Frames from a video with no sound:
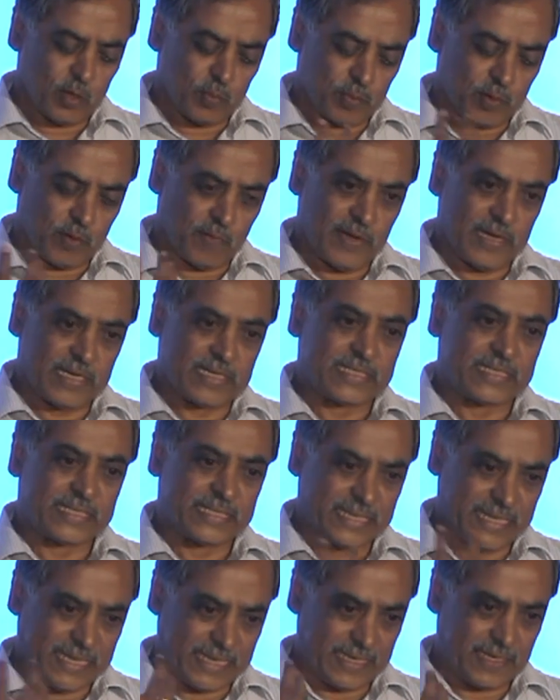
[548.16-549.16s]
you provide
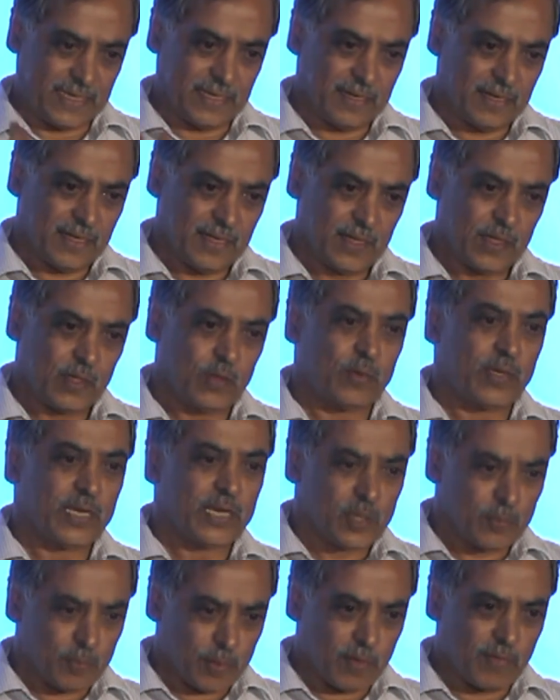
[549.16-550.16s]
seal, you
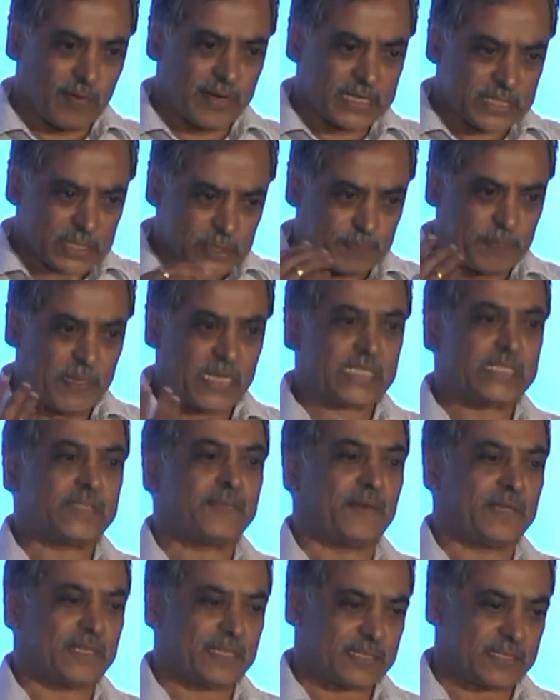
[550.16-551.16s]
need to provide space
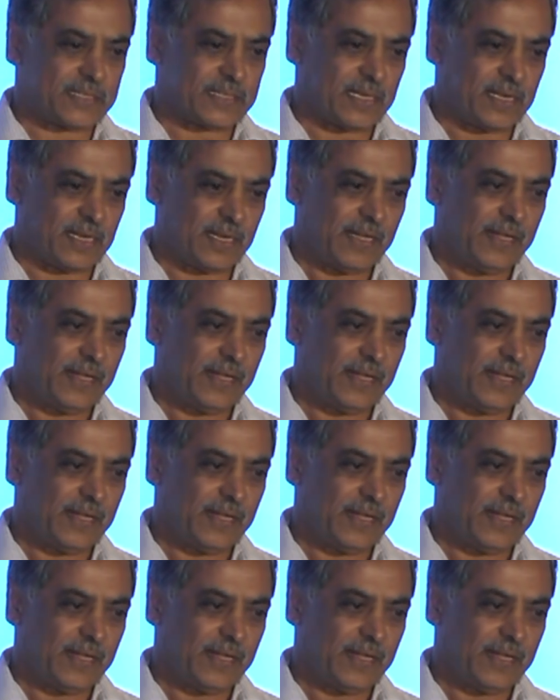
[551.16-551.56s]
for the seal.